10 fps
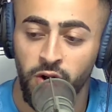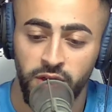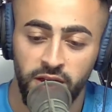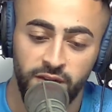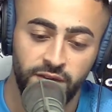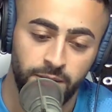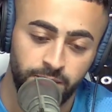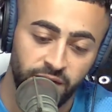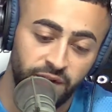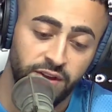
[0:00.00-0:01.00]
that
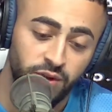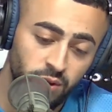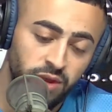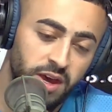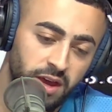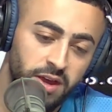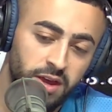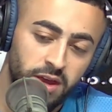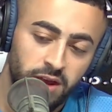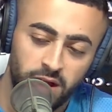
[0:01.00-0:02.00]
if I do that,
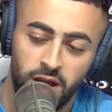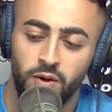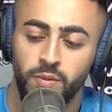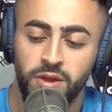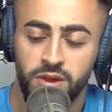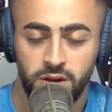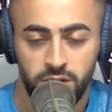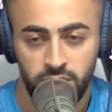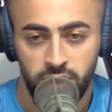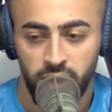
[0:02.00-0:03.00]
I will be there.
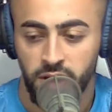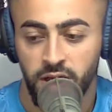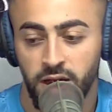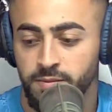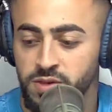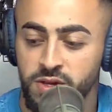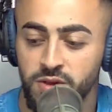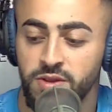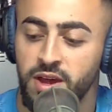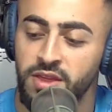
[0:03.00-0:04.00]
And like I'm
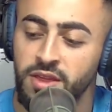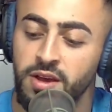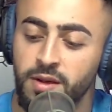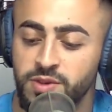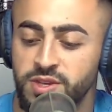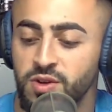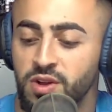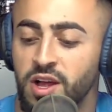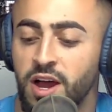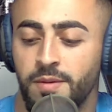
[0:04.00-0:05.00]
still
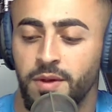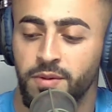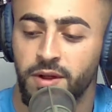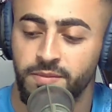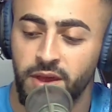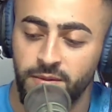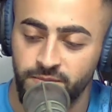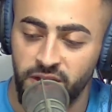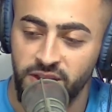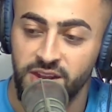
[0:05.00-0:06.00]
climbing, but
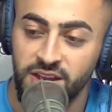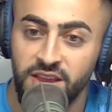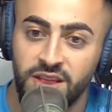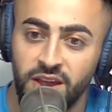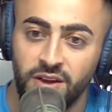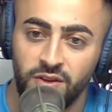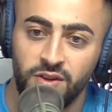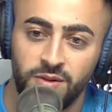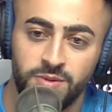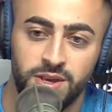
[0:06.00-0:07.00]
I need to get there. You
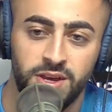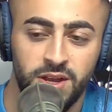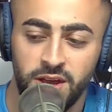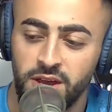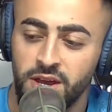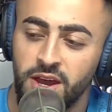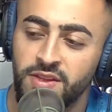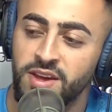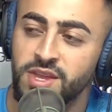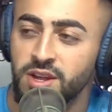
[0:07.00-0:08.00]
know what I'm saying? Yeah. And
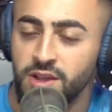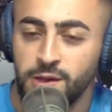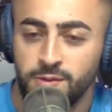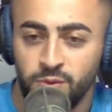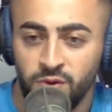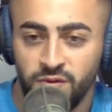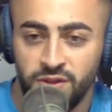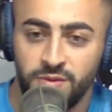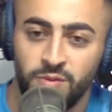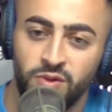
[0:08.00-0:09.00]
that there keeps
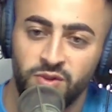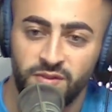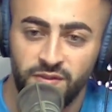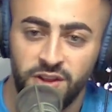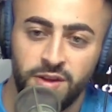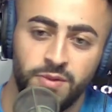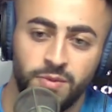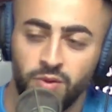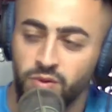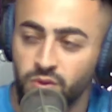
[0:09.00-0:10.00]
moving. The more you develop, the
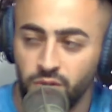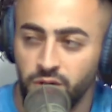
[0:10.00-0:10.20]
more you grow.